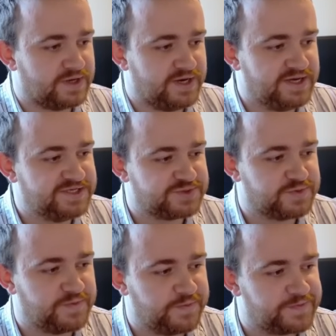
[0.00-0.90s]
It's
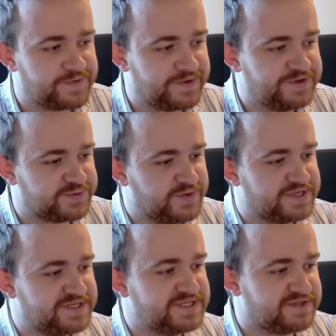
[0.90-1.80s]
weird.
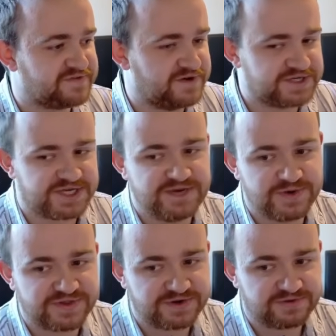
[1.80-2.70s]
This is the first game, I
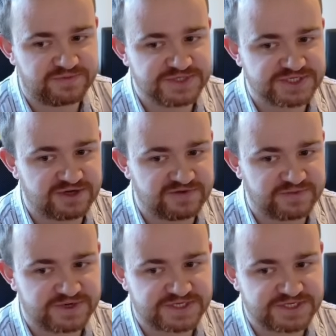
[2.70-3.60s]
think, where I've been starved
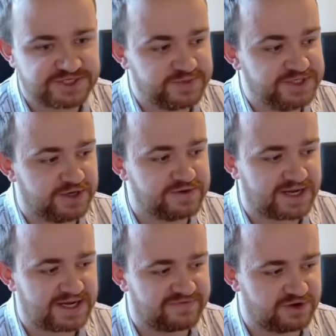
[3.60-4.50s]
by a Teach. And we don't
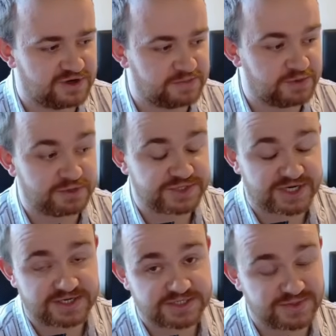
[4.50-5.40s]
have our Pop
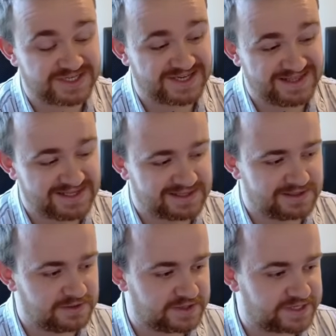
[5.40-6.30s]
Shanks, which is a little
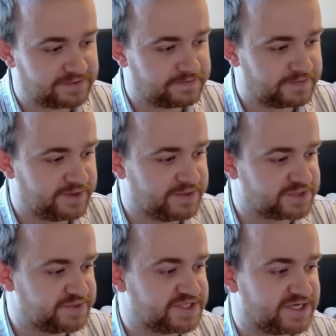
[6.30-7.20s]
annoying, it must
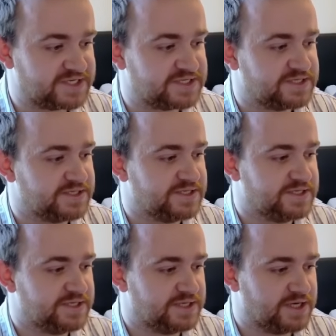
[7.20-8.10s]
be said.
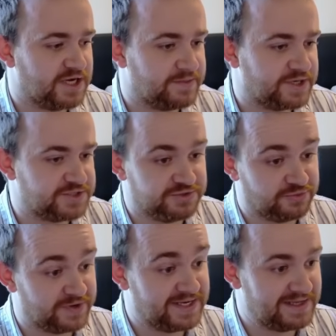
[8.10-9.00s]
I do
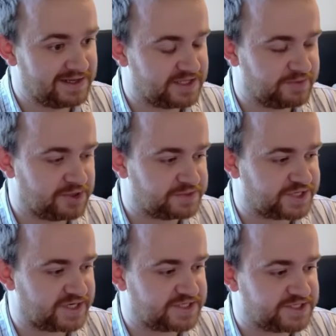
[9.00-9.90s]
really like the Pop
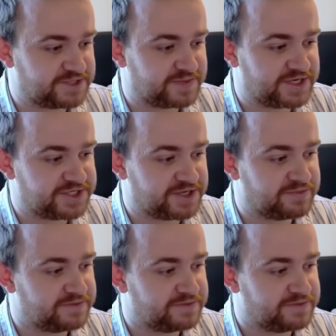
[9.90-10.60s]
Shanks in this matchup.